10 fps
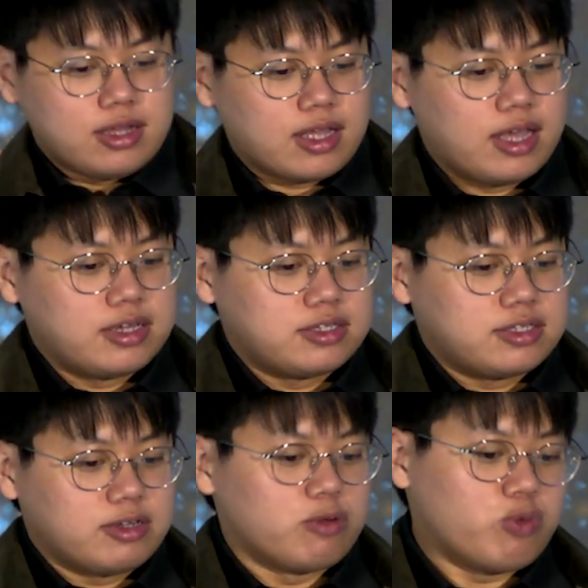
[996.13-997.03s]
And
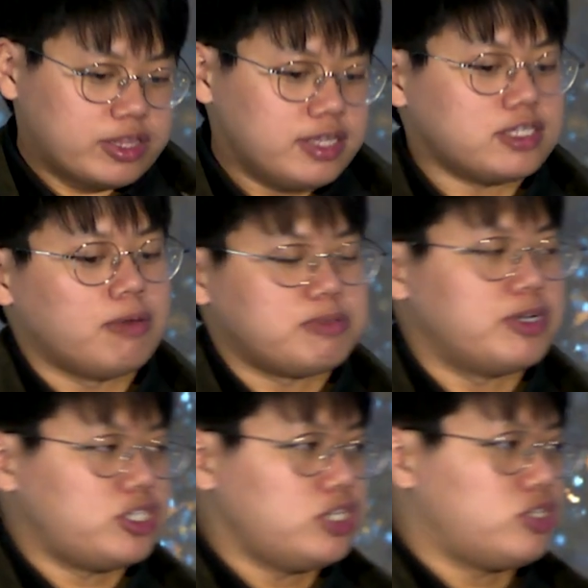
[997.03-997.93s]
with these
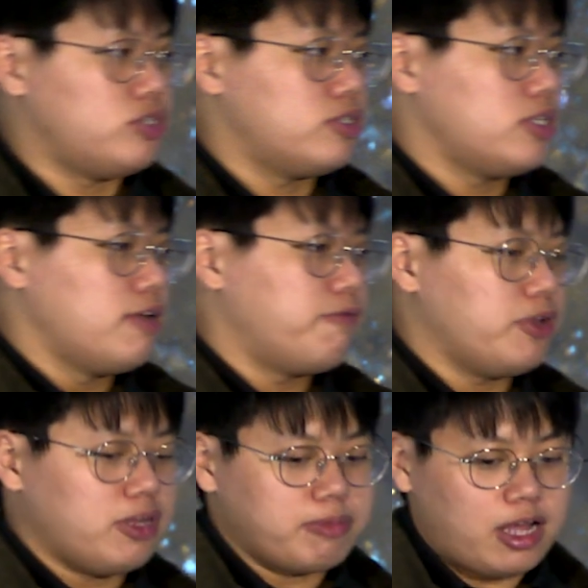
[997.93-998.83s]
optimizations,
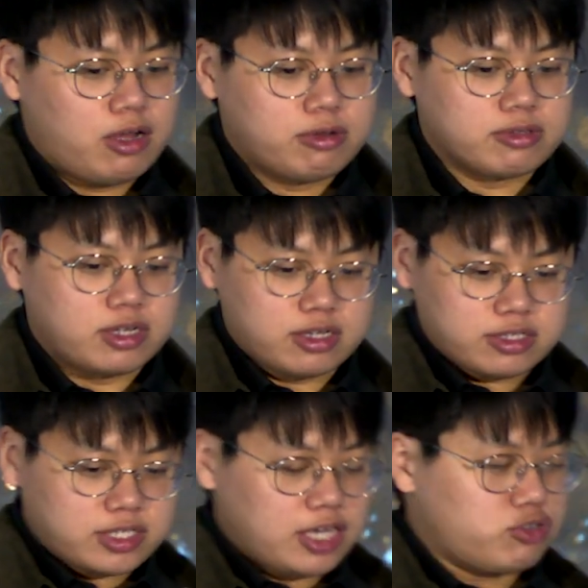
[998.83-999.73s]
vLLM now
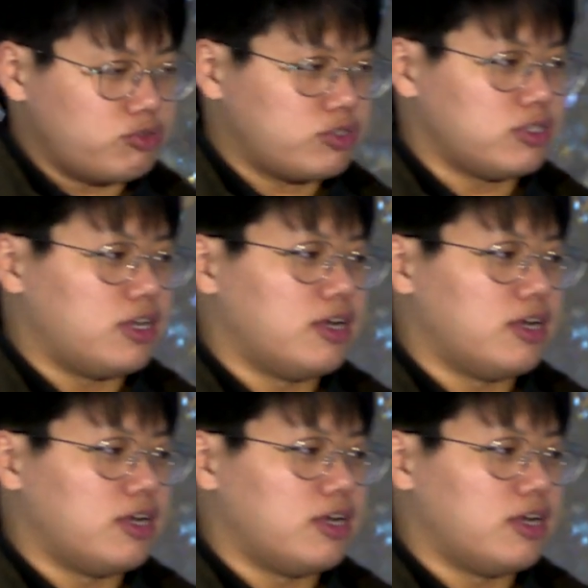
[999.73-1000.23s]
schedules